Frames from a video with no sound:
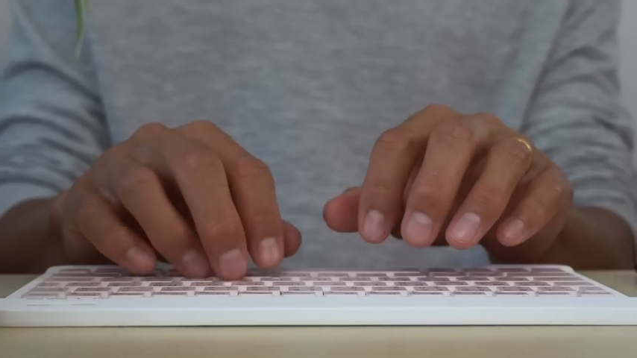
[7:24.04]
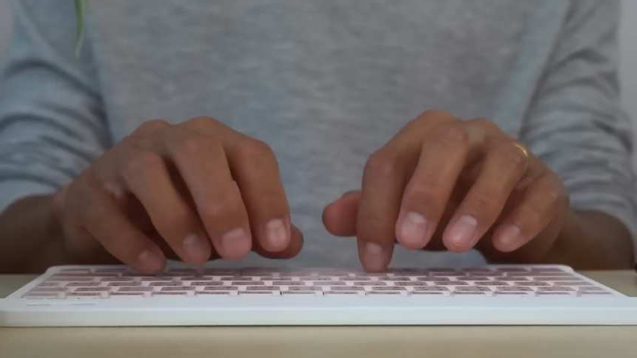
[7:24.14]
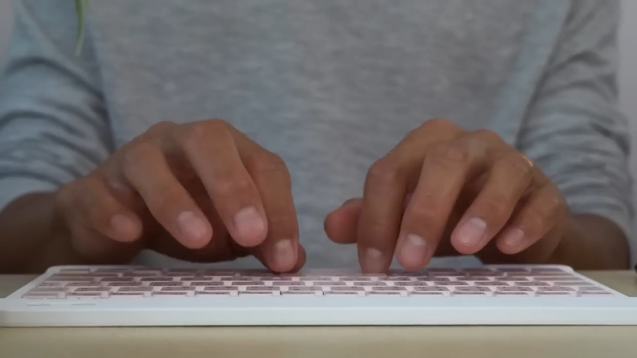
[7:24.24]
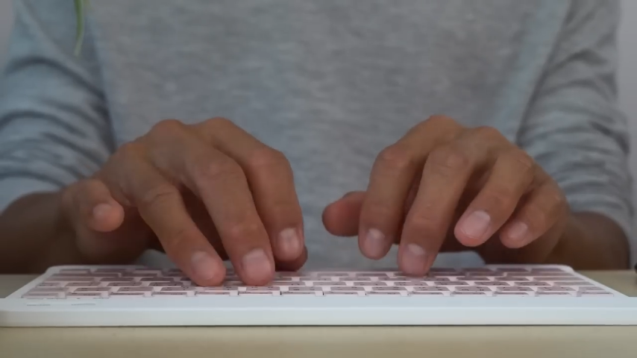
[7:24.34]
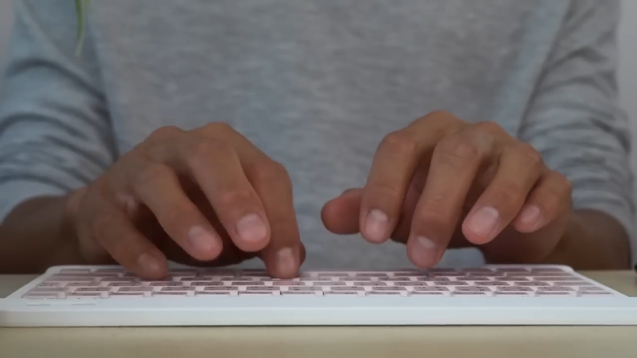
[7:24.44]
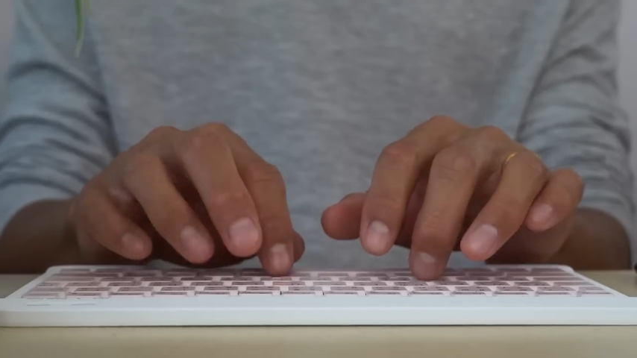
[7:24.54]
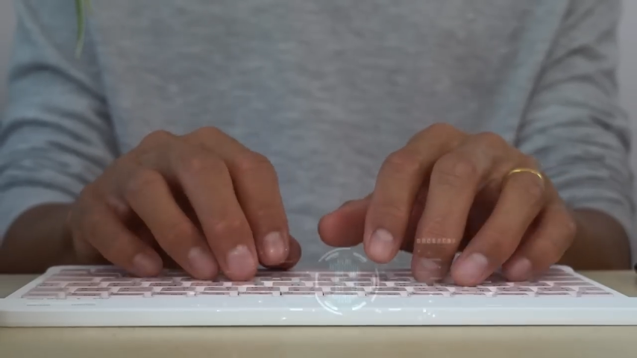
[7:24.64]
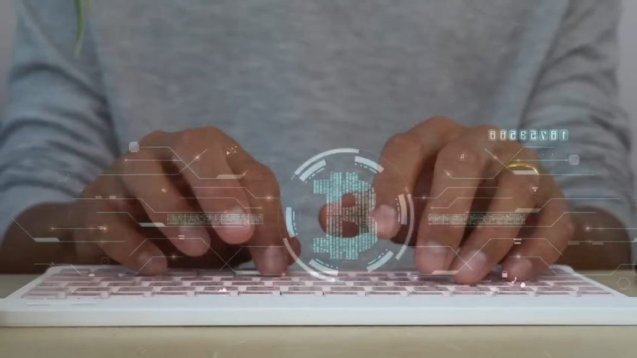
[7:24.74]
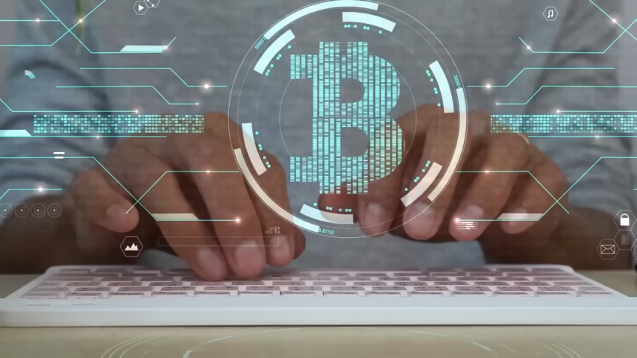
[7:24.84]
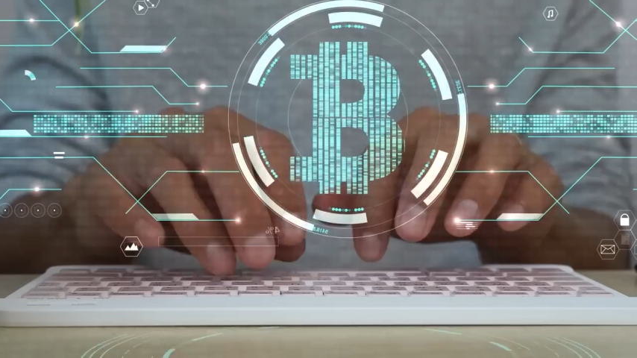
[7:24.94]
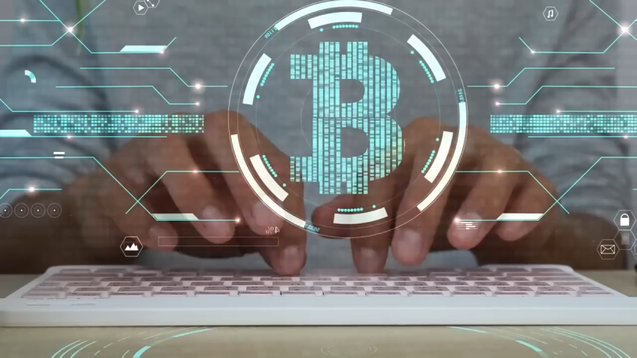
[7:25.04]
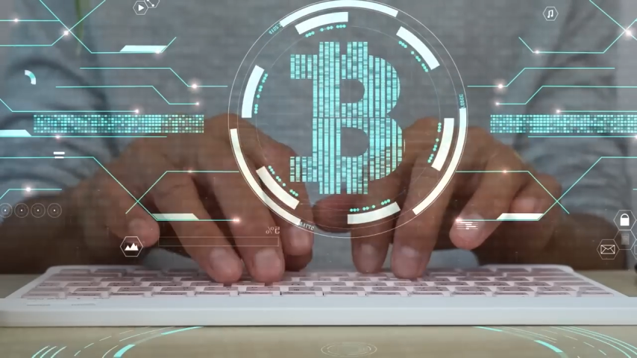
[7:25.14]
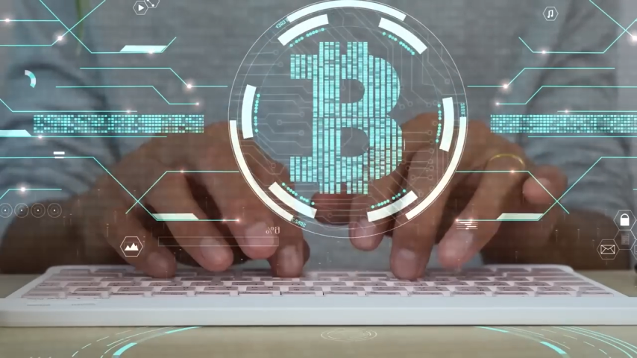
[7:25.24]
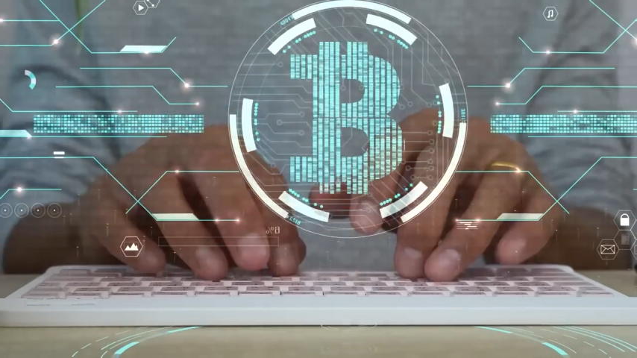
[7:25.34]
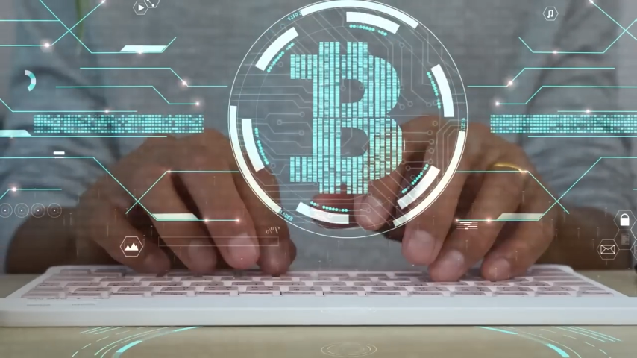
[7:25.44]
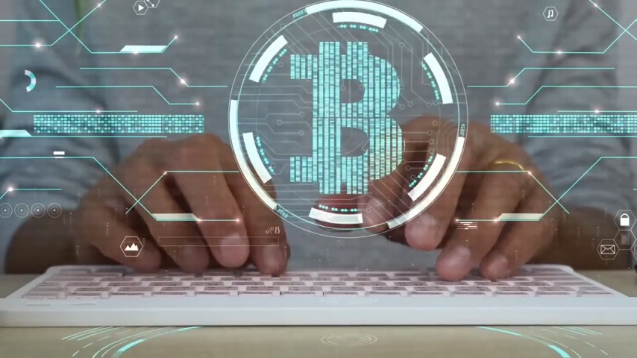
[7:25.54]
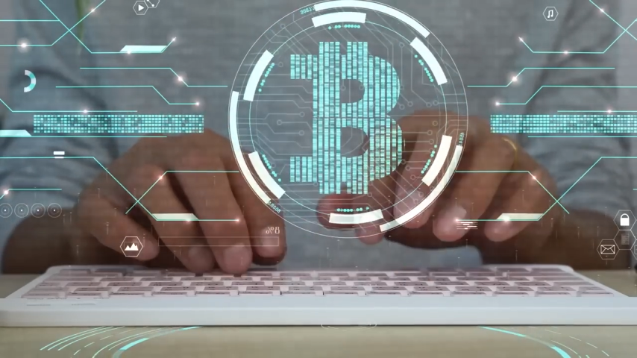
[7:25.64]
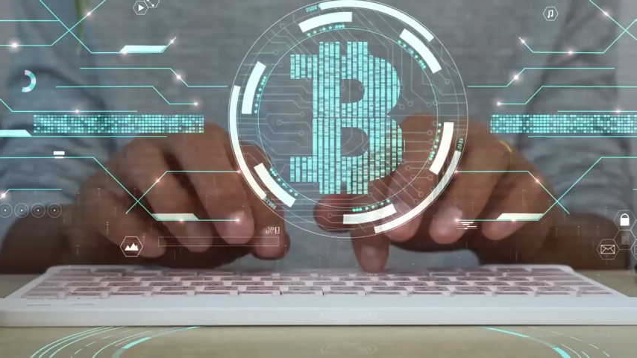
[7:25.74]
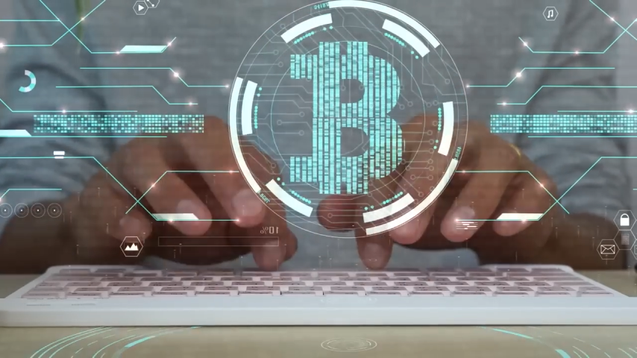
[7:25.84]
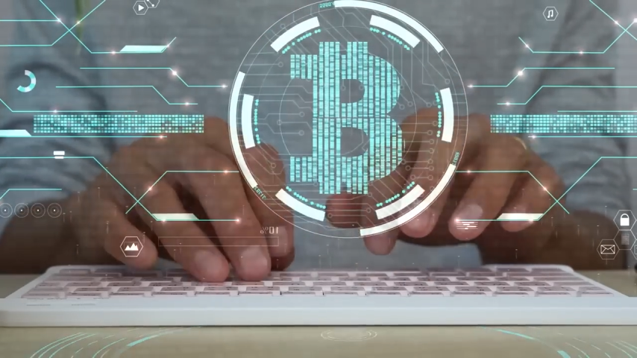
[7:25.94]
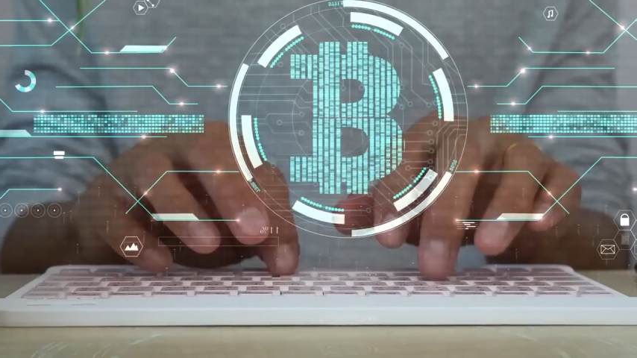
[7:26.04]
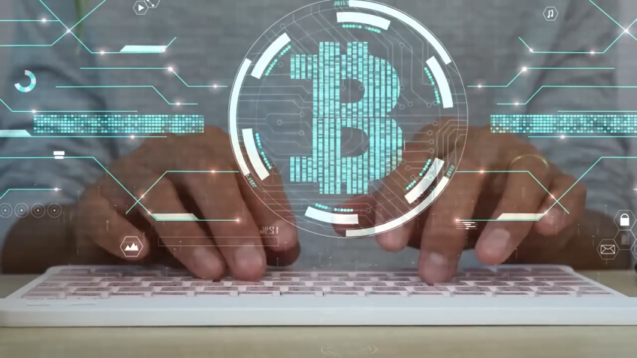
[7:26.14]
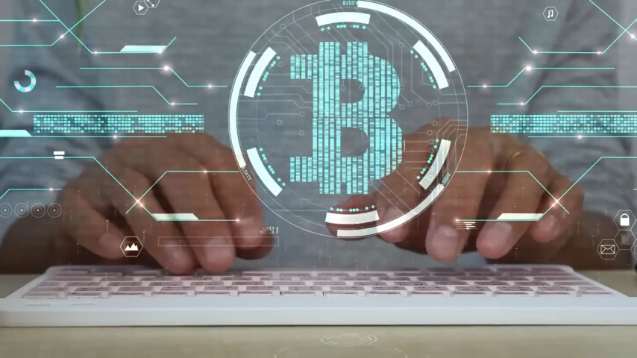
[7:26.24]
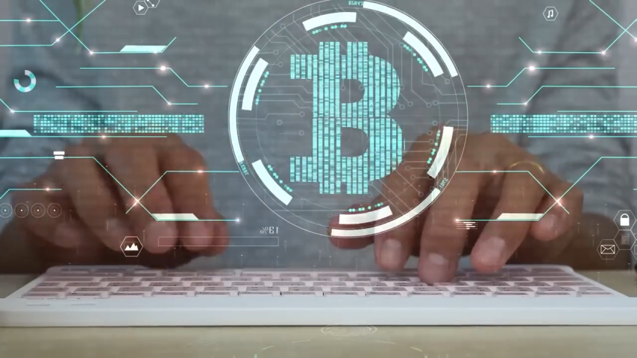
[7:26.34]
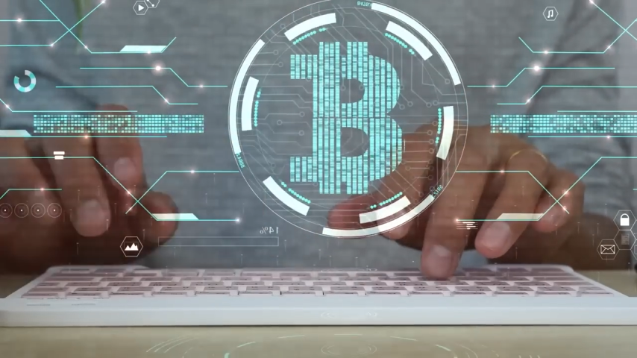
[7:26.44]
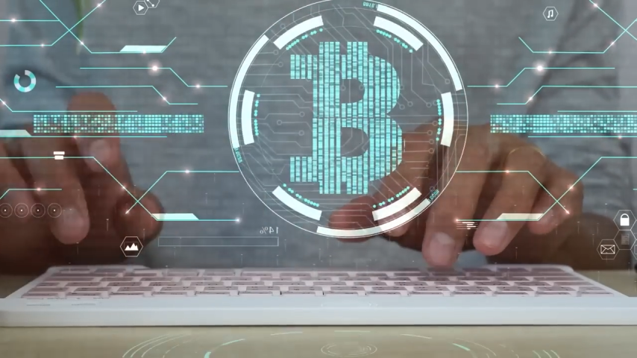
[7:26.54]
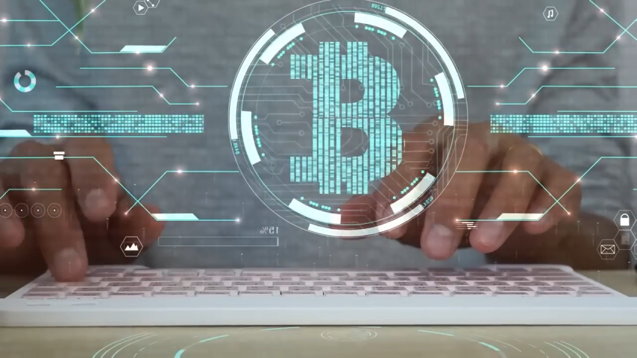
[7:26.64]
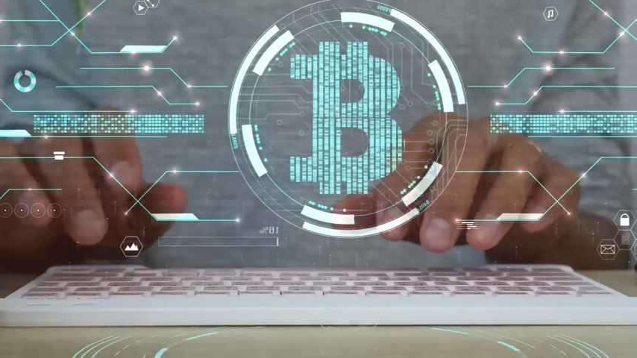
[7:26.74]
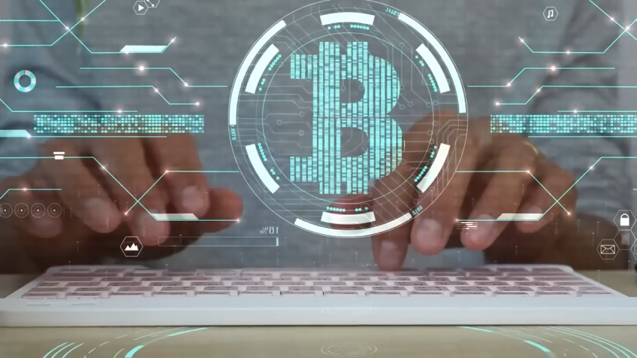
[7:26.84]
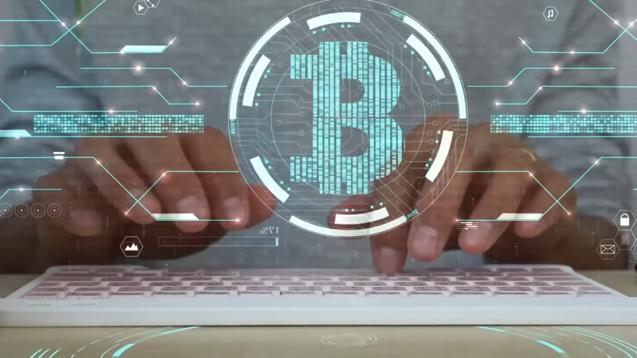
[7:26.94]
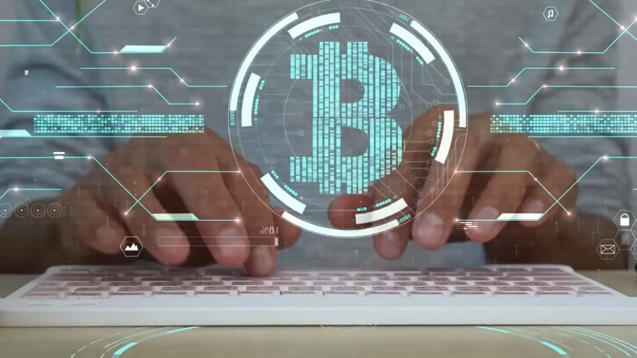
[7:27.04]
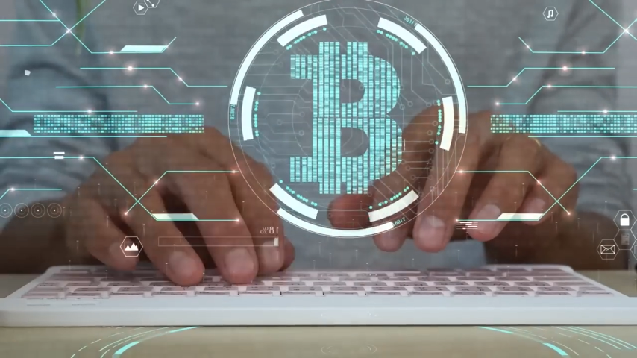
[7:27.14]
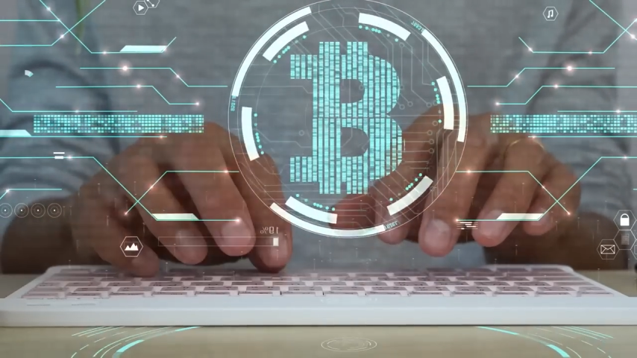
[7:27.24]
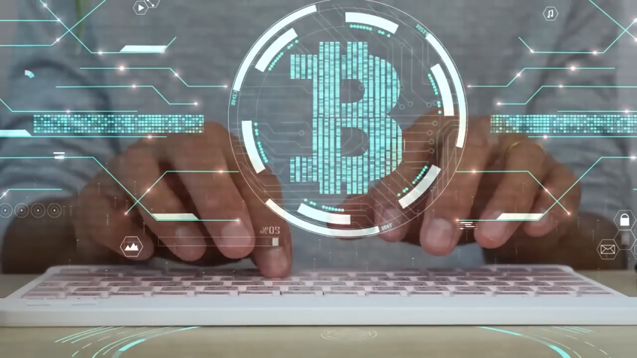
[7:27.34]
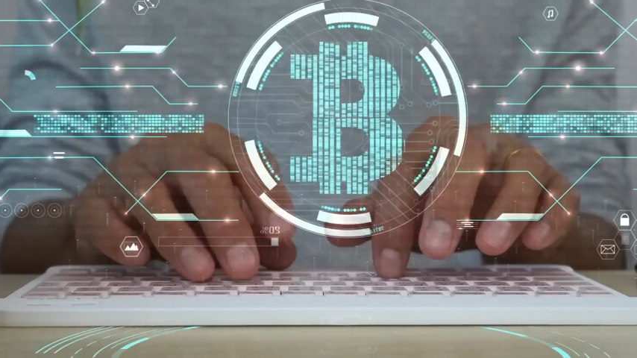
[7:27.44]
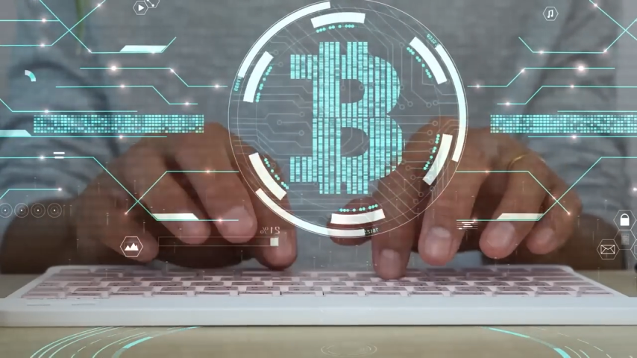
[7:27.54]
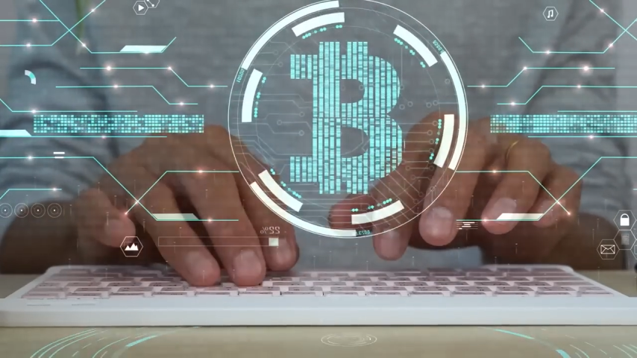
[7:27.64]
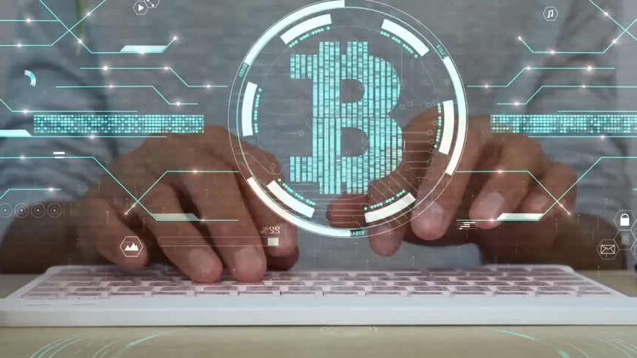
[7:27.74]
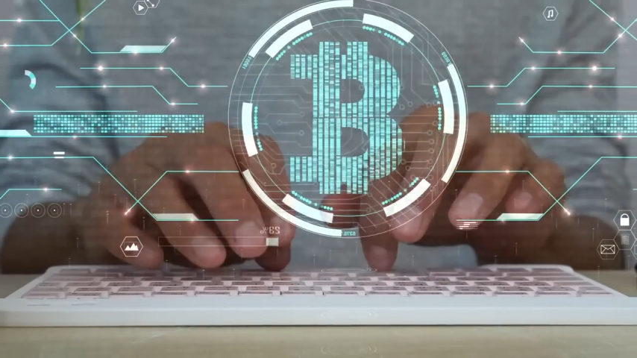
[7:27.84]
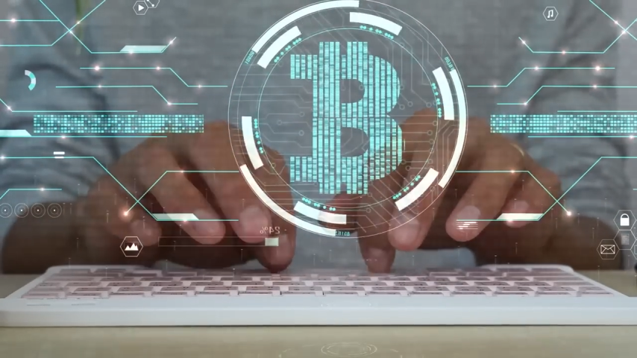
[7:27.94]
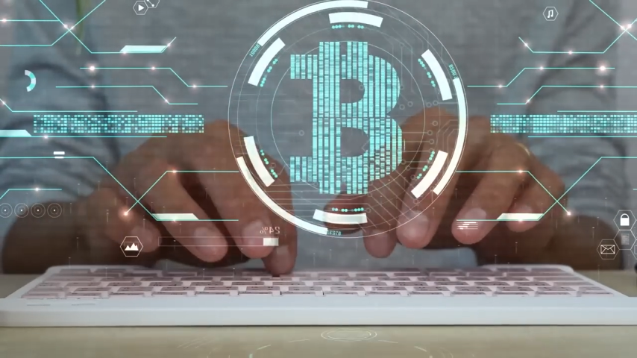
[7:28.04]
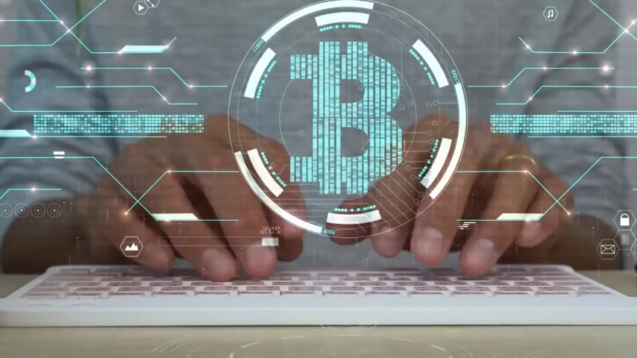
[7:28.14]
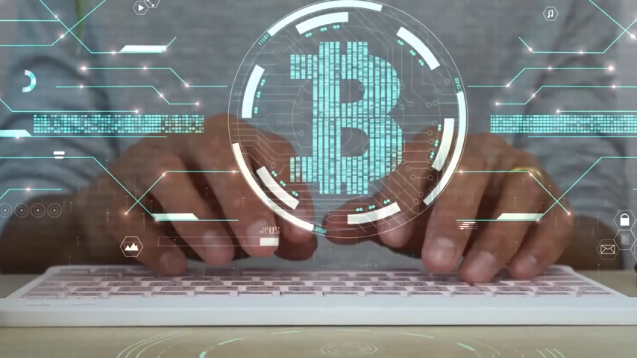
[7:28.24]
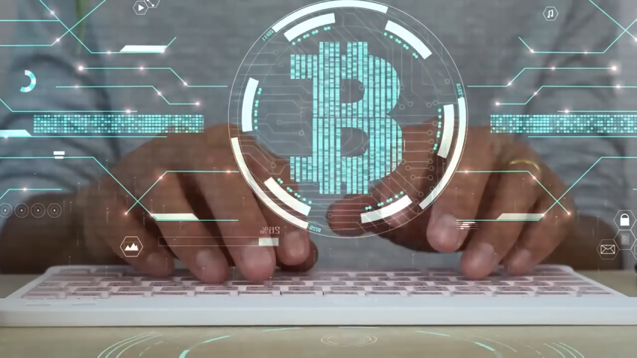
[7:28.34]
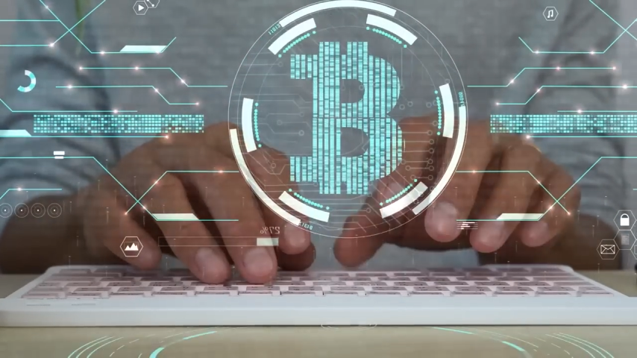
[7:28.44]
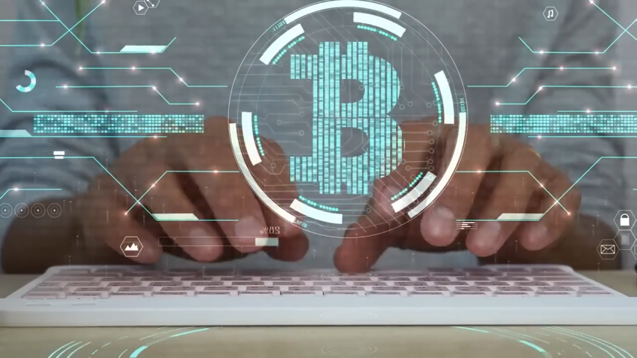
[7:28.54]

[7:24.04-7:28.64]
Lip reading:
[unreadable: no face in view]